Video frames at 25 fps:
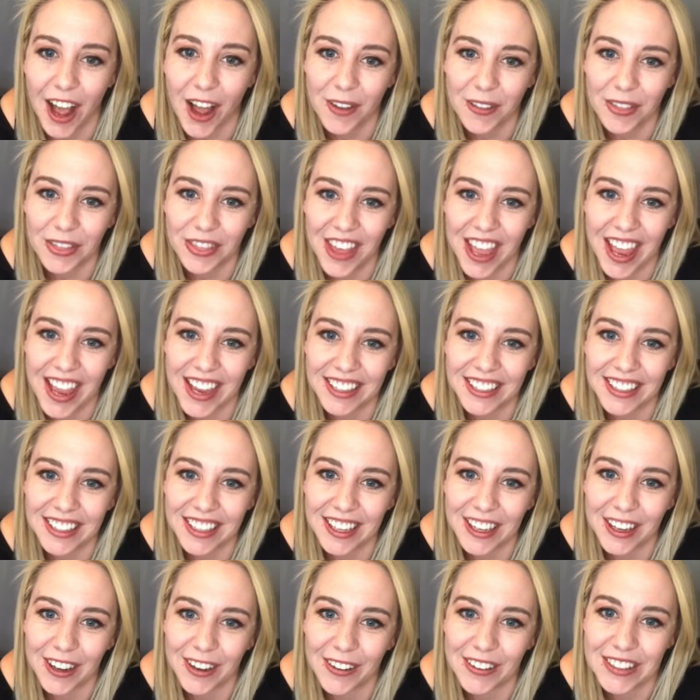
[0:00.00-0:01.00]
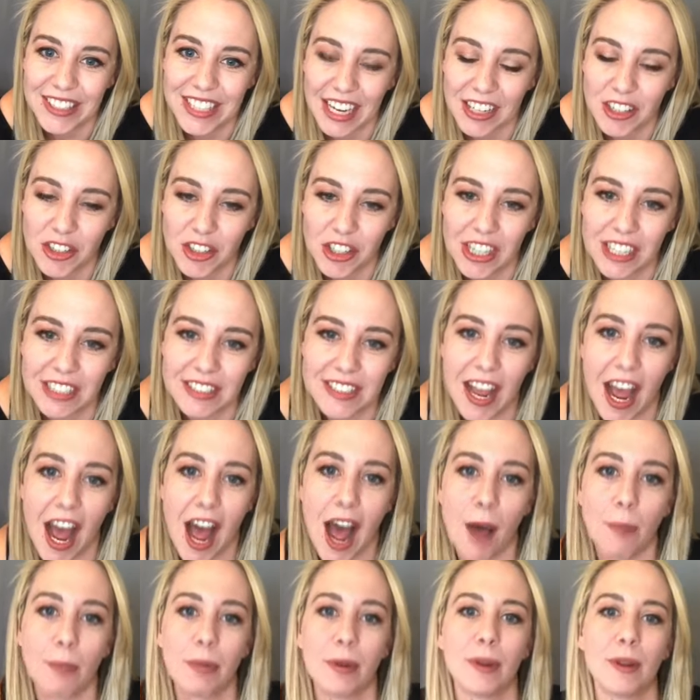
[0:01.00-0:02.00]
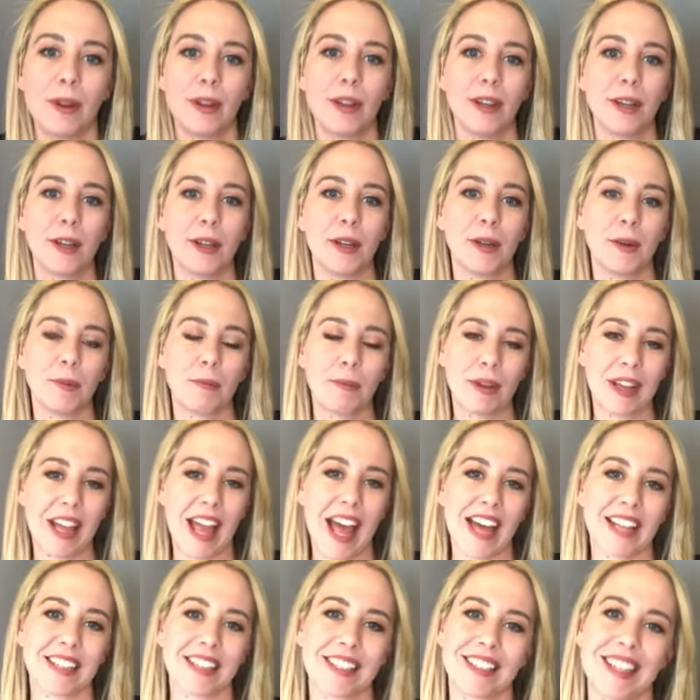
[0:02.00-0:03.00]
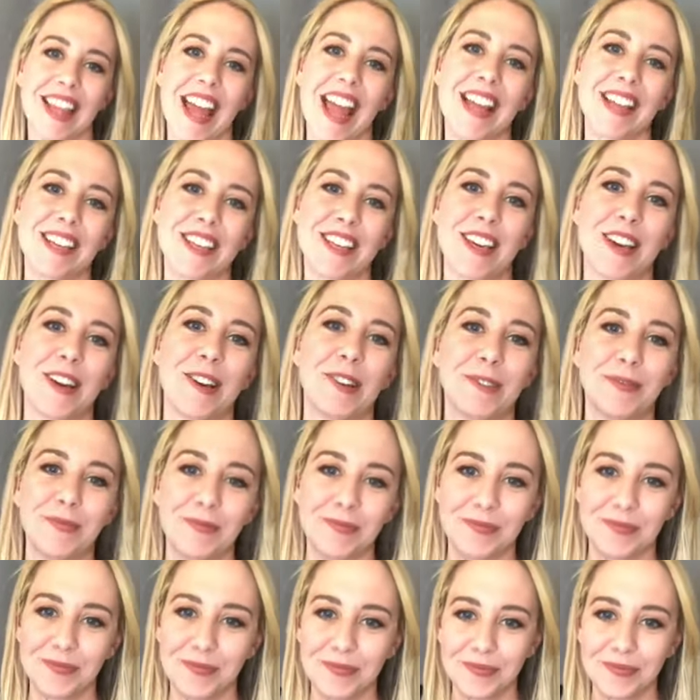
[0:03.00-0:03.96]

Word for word: oh, thank you. It's actually a top. But yes, thank you.